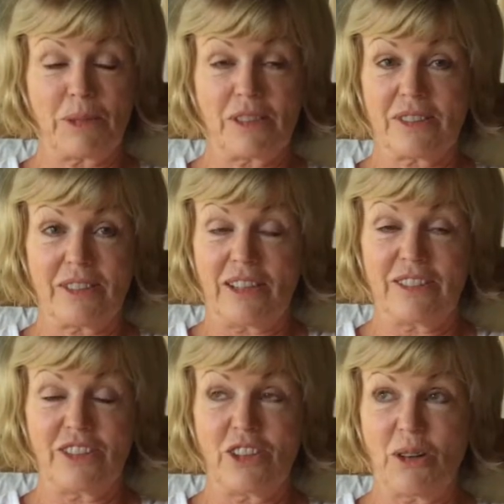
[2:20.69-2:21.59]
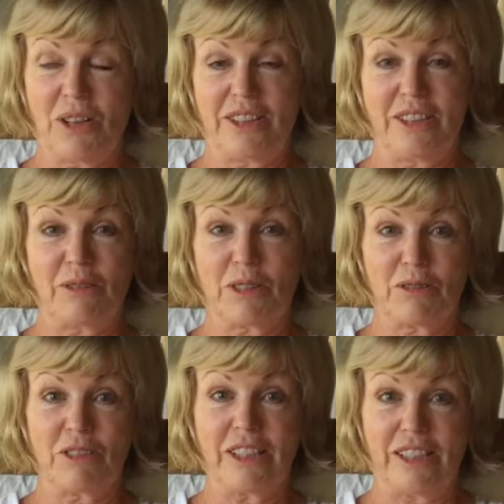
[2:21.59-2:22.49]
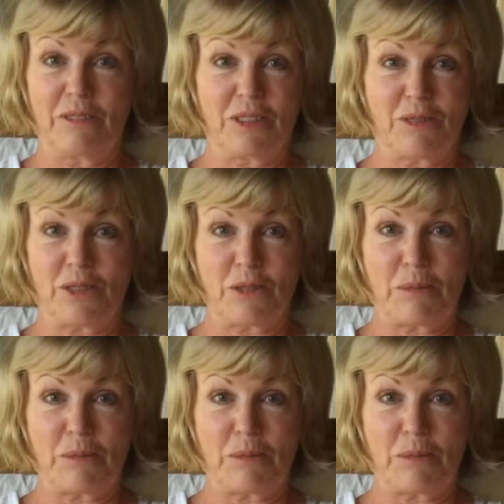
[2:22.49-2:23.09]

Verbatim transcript: because I had no idea what it really what it was all